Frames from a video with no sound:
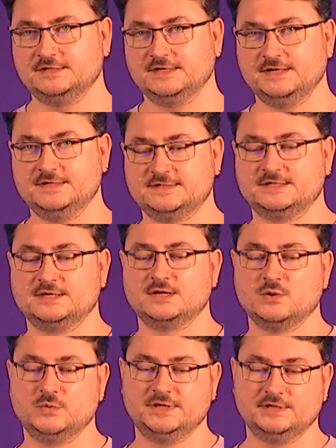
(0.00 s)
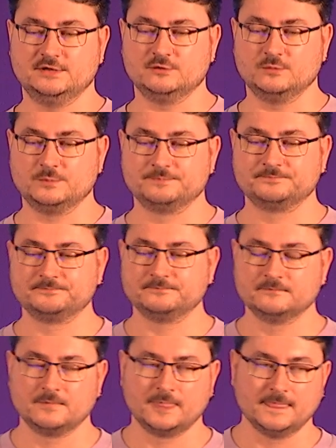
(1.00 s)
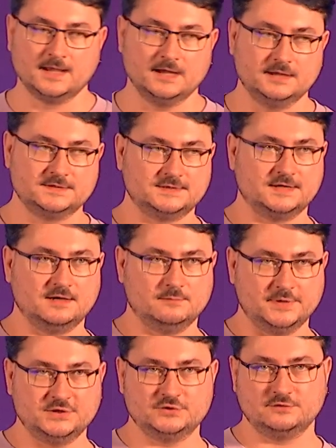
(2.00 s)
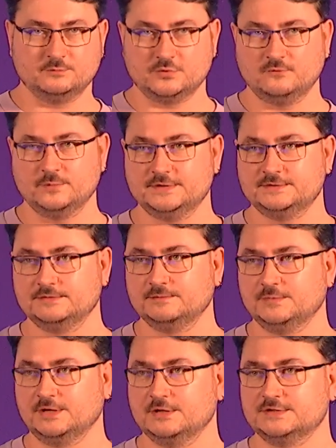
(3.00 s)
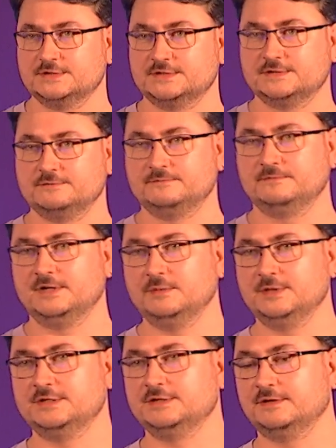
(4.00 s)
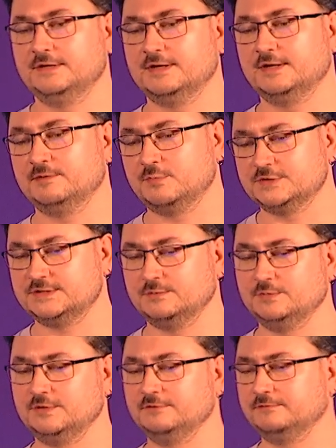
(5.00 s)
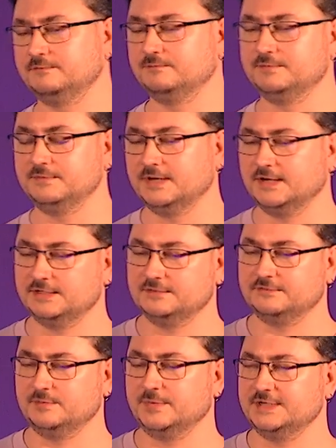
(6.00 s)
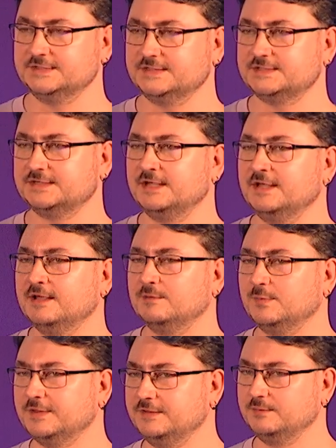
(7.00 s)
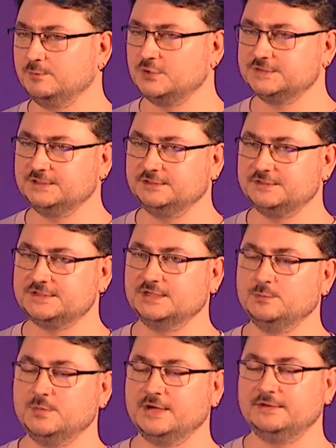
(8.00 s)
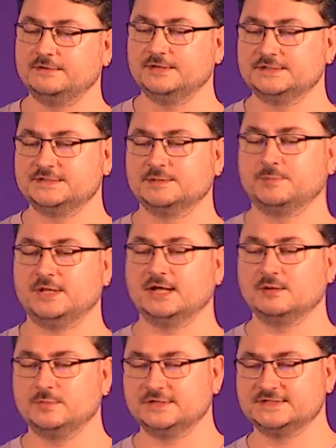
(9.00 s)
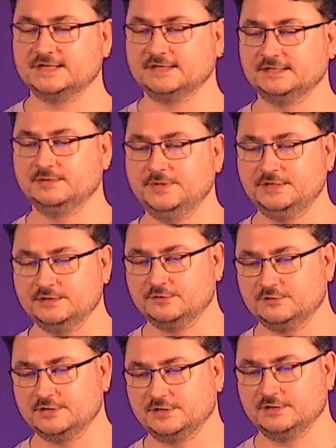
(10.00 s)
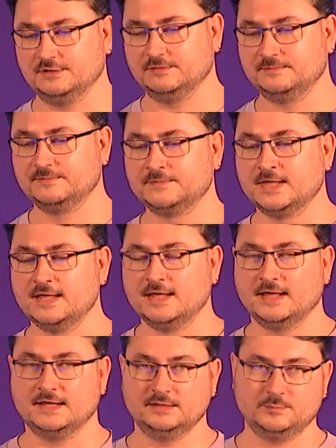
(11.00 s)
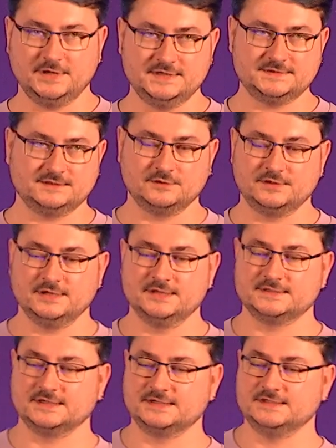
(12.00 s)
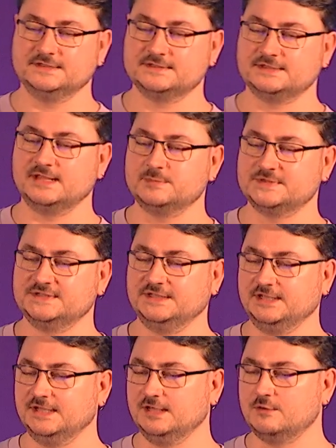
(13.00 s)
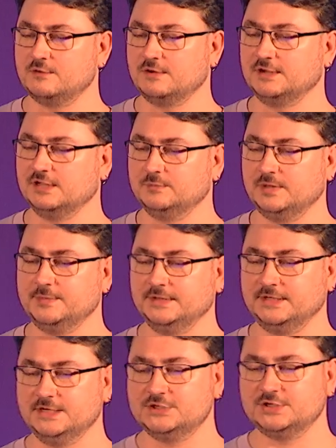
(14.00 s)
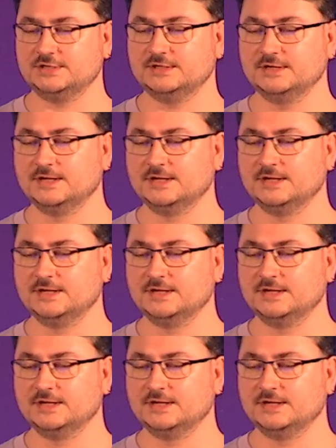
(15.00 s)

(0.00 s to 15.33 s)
days window. It's a major improvement because it's limiting the possible negative rebases. But the most interesting part, that's a pluggable second opinion oracle. And based on the Succinct Labs ZK Oracle implementation,